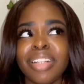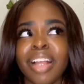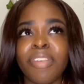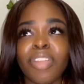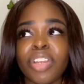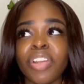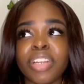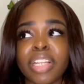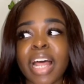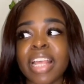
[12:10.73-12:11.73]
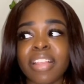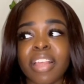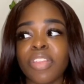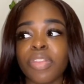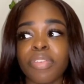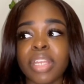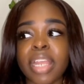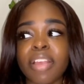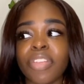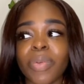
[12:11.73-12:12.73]
I feel like during the last like 3
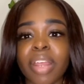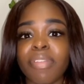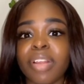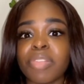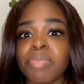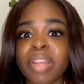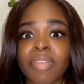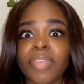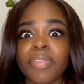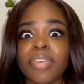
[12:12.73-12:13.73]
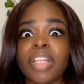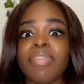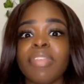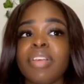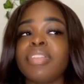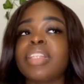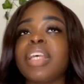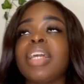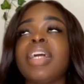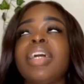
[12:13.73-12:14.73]
days or whatever is when I was really just
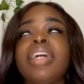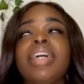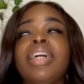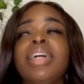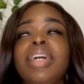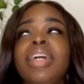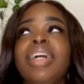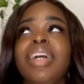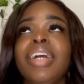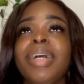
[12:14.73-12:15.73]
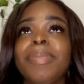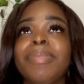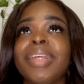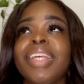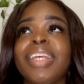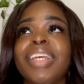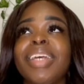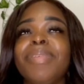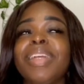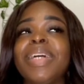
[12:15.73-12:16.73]
like, alright,
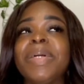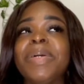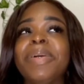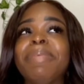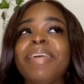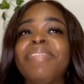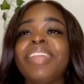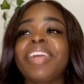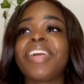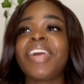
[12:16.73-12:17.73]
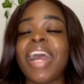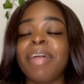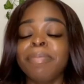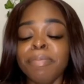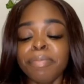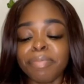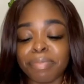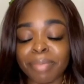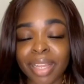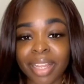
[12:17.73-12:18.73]
I'm gonna go home. I feel like crap.
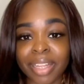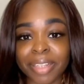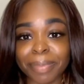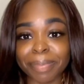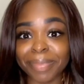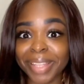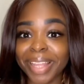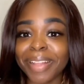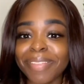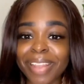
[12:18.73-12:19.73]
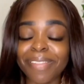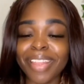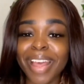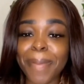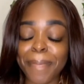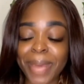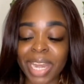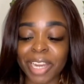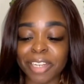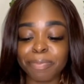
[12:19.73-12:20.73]
But yeah, I definitely got
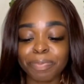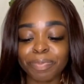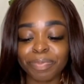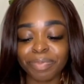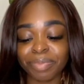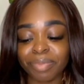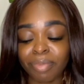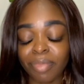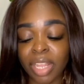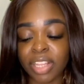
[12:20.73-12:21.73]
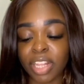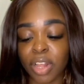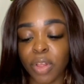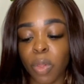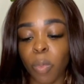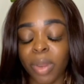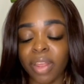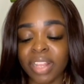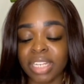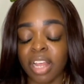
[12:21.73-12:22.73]
better. So when I
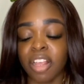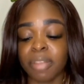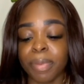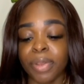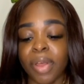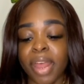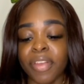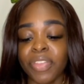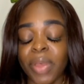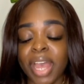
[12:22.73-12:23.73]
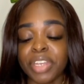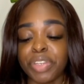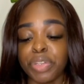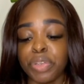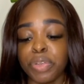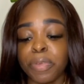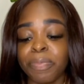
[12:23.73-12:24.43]
was at the hospital, I also had to